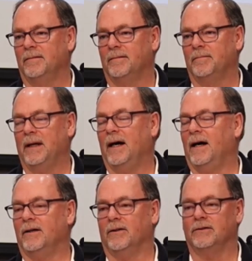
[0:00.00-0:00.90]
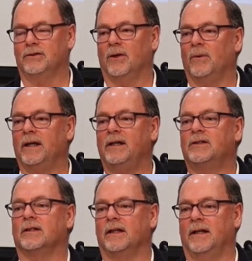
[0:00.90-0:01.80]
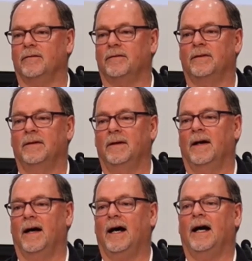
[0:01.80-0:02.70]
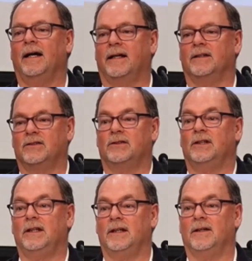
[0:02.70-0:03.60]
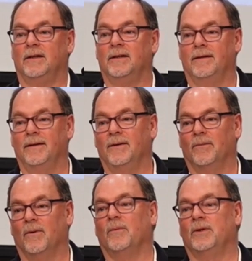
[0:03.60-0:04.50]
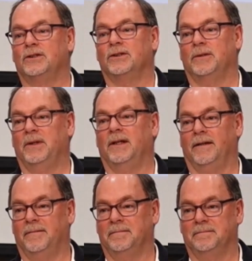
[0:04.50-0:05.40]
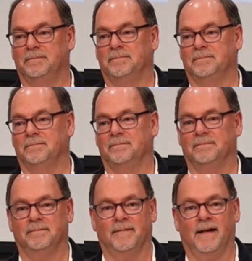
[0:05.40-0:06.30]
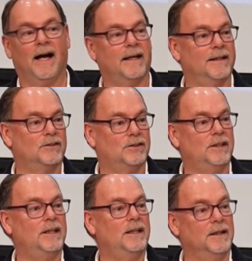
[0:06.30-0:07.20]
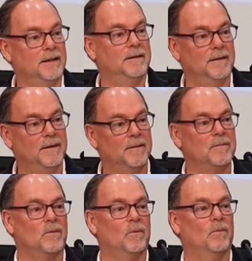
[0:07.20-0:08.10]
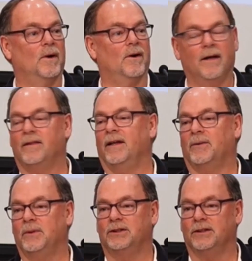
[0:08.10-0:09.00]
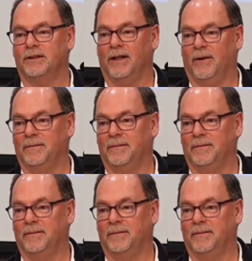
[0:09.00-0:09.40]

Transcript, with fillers: pattern so easily of I can see what we should be. I can see where I think we should go.